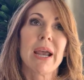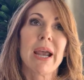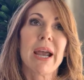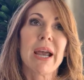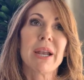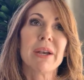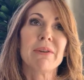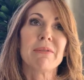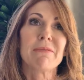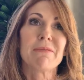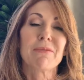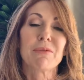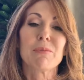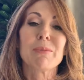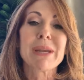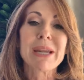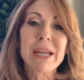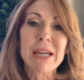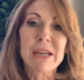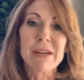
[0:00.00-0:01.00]
And for
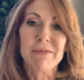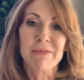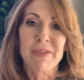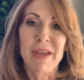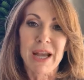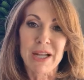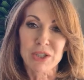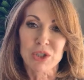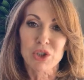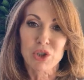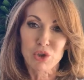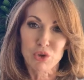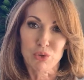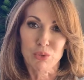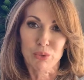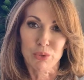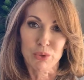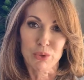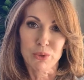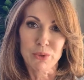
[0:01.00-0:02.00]
me, if that's
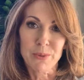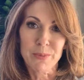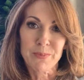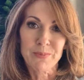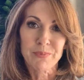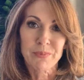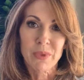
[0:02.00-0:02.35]
true,